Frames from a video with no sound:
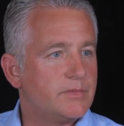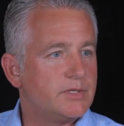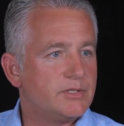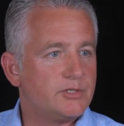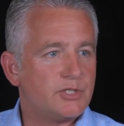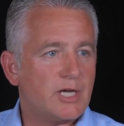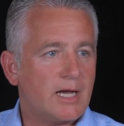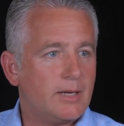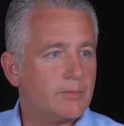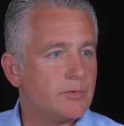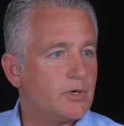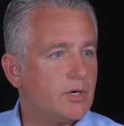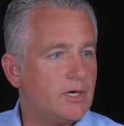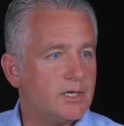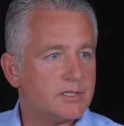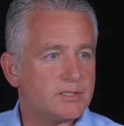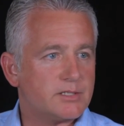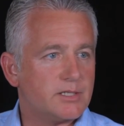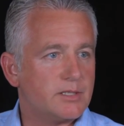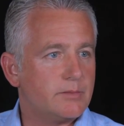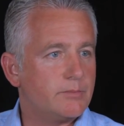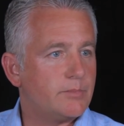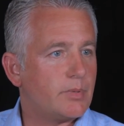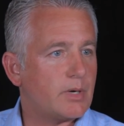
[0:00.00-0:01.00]
the job
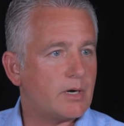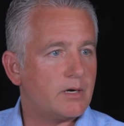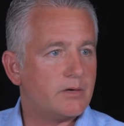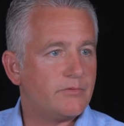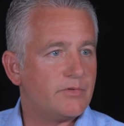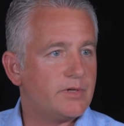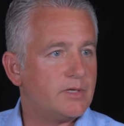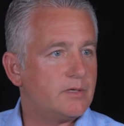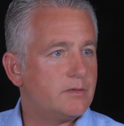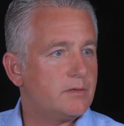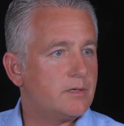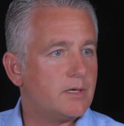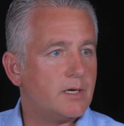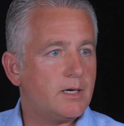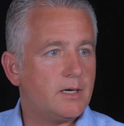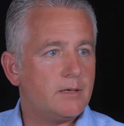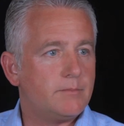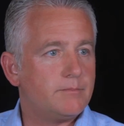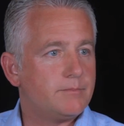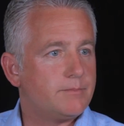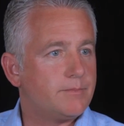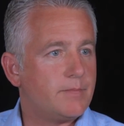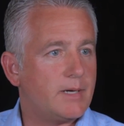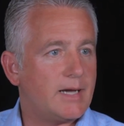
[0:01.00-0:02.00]
costing part of it.
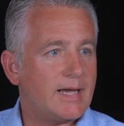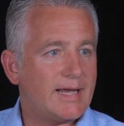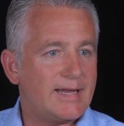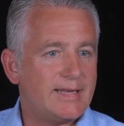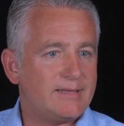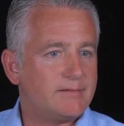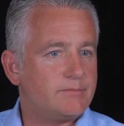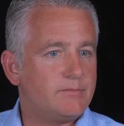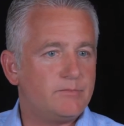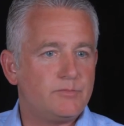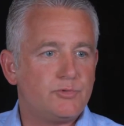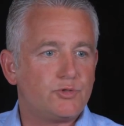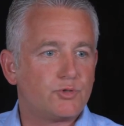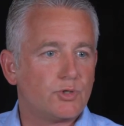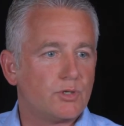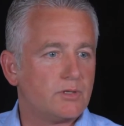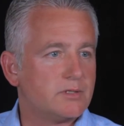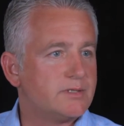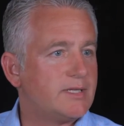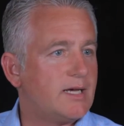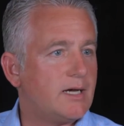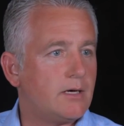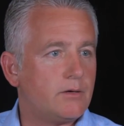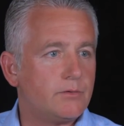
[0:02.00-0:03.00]
I
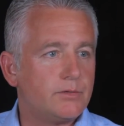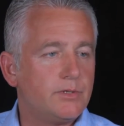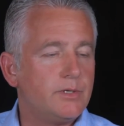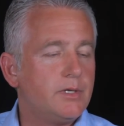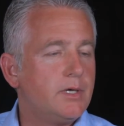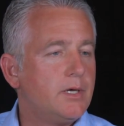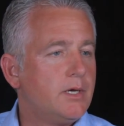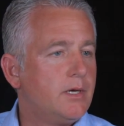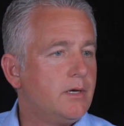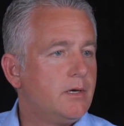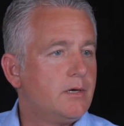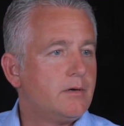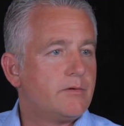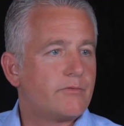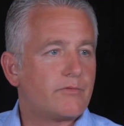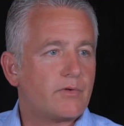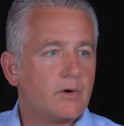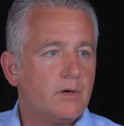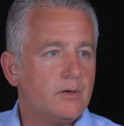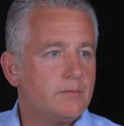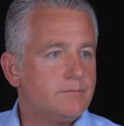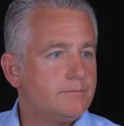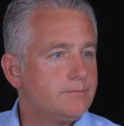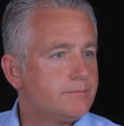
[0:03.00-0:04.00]
drill down
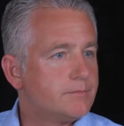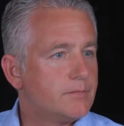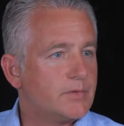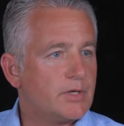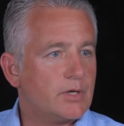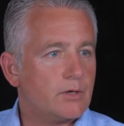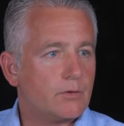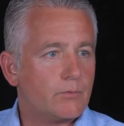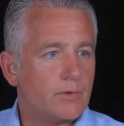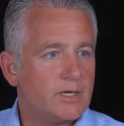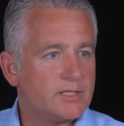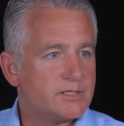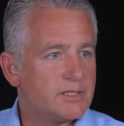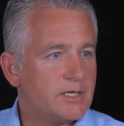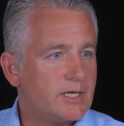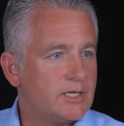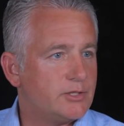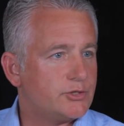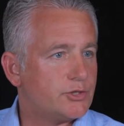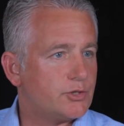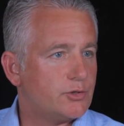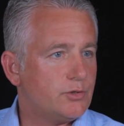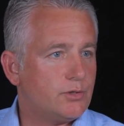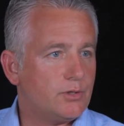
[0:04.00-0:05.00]
from
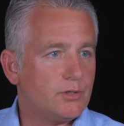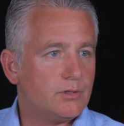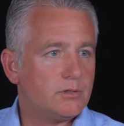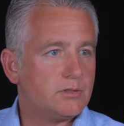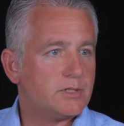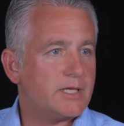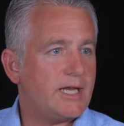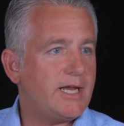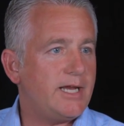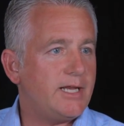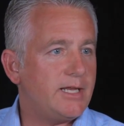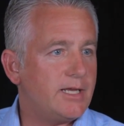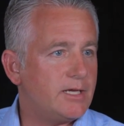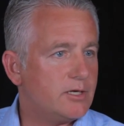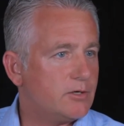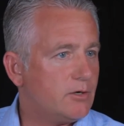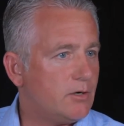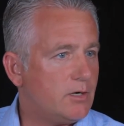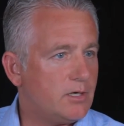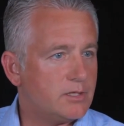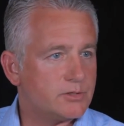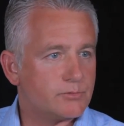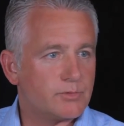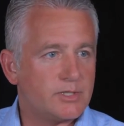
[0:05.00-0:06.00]
residential heating
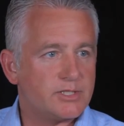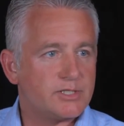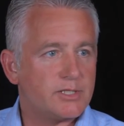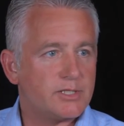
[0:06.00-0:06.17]
calls,